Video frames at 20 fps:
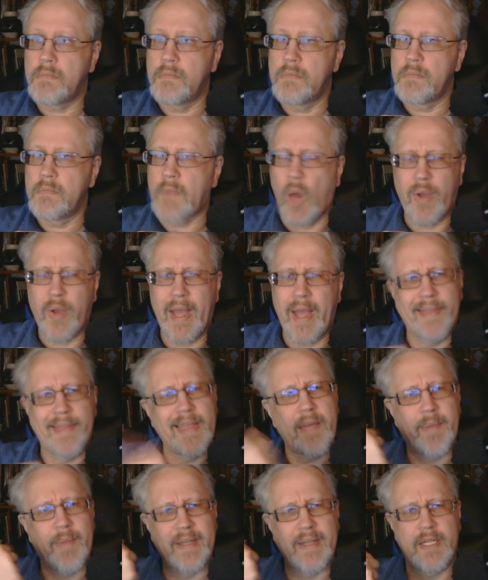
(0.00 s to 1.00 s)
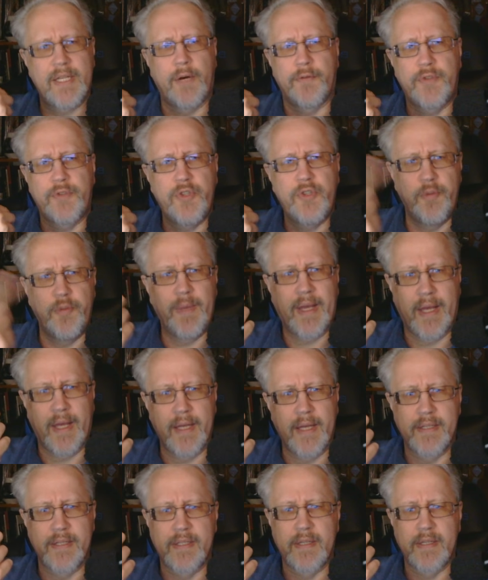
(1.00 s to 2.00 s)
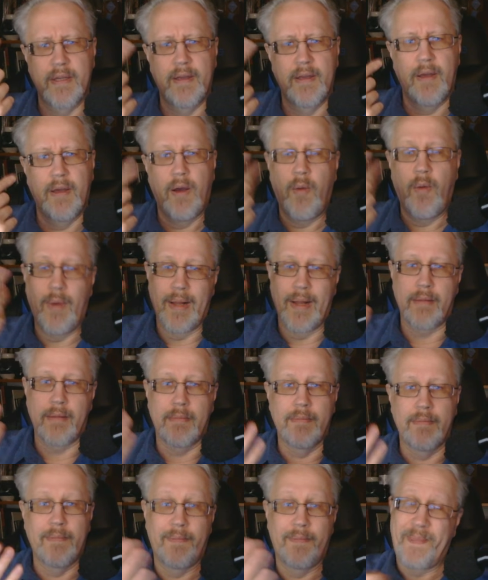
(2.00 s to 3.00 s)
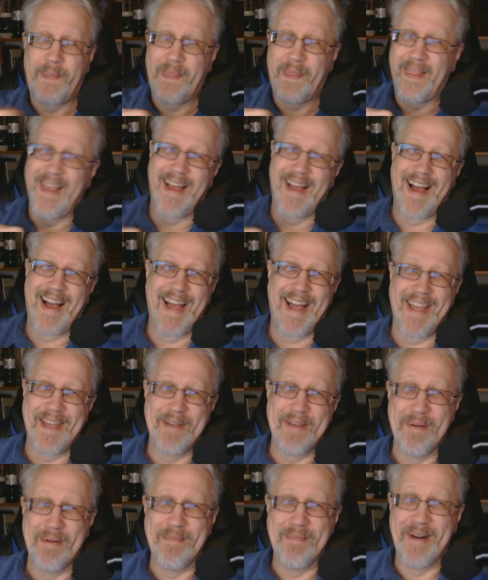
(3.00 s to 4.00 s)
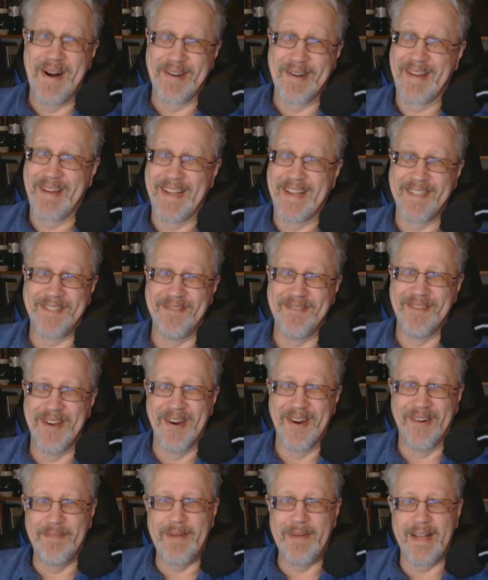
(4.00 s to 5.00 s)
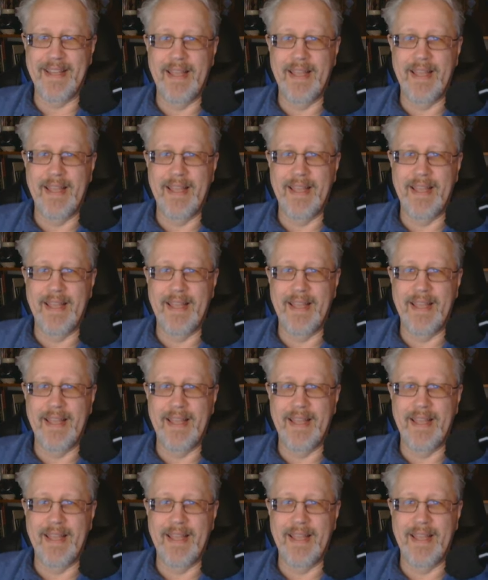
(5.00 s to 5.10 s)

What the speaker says: Okay, I thank myself too, because, well, I am a modder, as you know, but